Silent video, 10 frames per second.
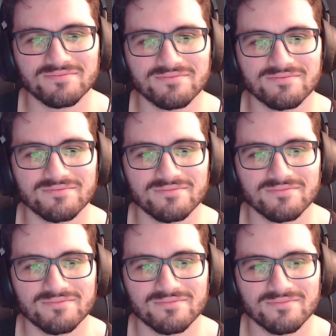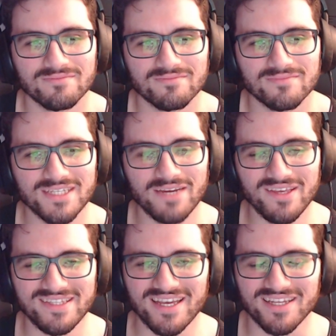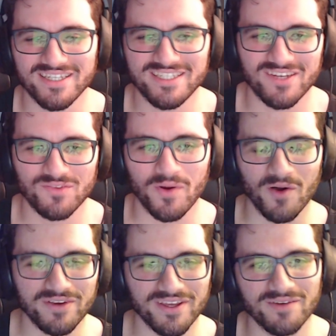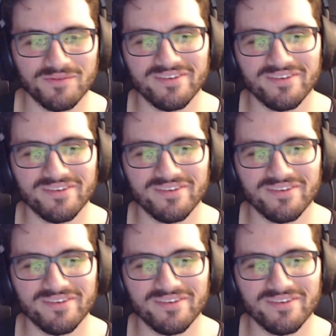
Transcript: Not really tickling, she's just poking him.